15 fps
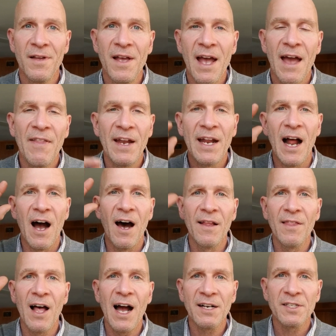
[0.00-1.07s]
And then it
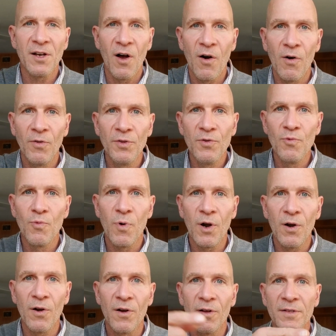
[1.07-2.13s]
unlocks a whole new
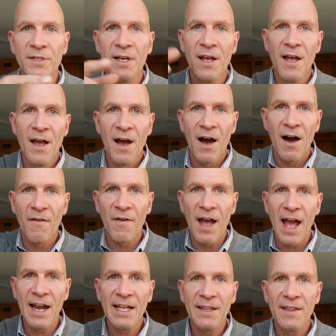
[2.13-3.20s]
world of
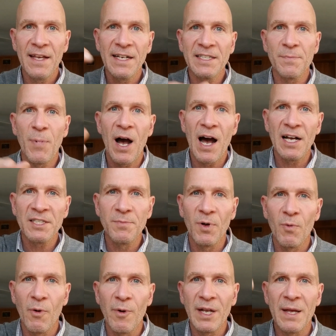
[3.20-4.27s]
anything is possible,
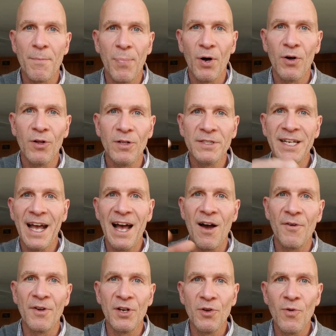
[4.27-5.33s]
where we can pull
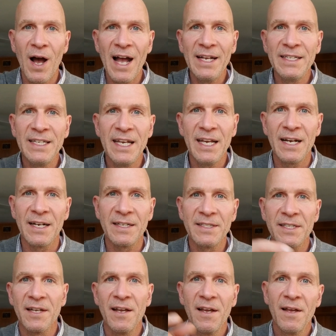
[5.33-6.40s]
down new
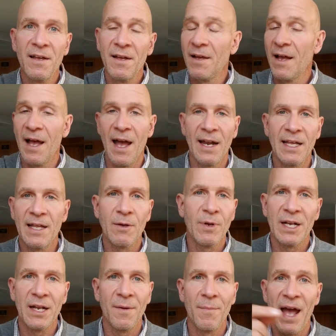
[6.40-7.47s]
ideas, anything we
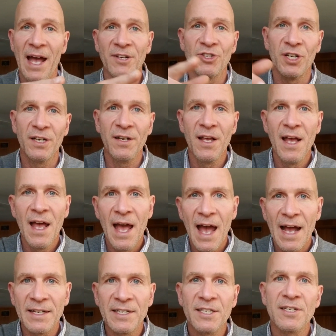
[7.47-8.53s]
can imagine,
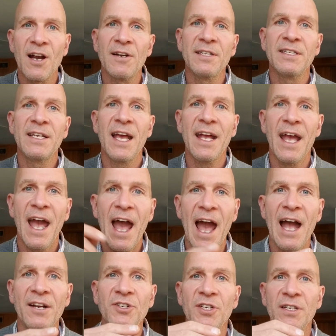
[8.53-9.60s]
and start to take
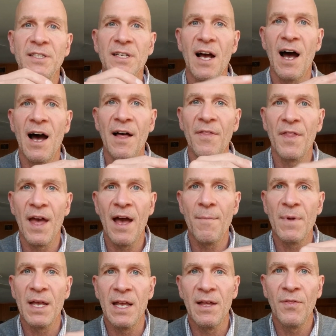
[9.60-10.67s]
actions on them
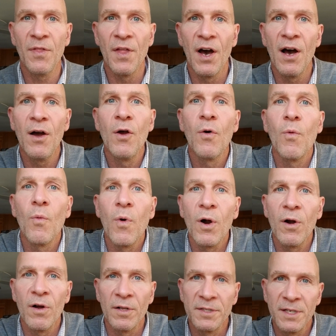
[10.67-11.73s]
in the
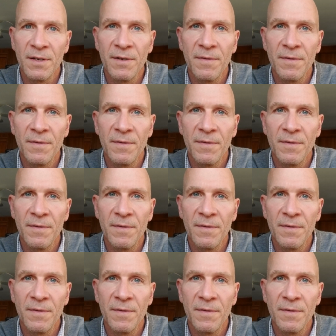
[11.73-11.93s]
world.